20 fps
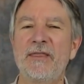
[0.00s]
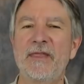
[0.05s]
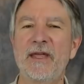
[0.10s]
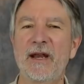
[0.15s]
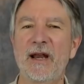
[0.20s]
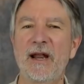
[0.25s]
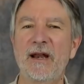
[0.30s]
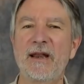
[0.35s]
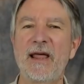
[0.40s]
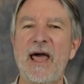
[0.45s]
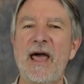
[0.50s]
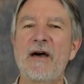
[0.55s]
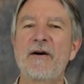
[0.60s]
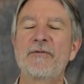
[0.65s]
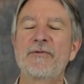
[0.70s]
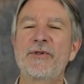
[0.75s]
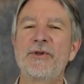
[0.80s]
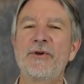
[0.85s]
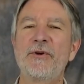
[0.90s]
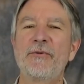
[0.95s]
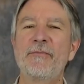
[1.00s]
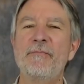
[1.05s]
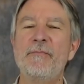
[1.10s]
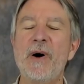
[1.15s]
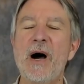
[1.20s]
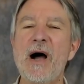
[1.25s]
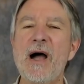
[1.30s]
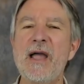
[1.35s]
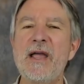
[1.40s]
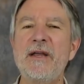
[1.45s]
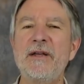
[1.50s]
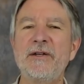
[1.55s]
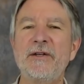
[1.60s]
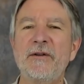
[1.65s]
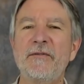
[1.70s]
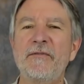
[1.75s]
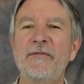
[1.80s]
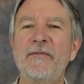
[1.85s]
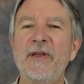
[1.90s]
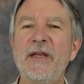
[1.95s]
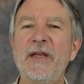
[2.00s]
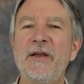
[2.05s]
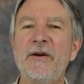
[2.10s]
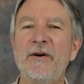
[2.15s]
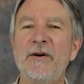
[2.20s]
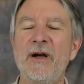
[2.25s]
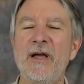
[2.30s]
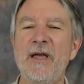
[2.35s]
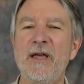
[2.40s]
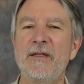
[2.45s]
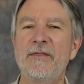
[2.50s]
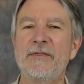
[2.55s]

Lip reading: that allows your mind to feel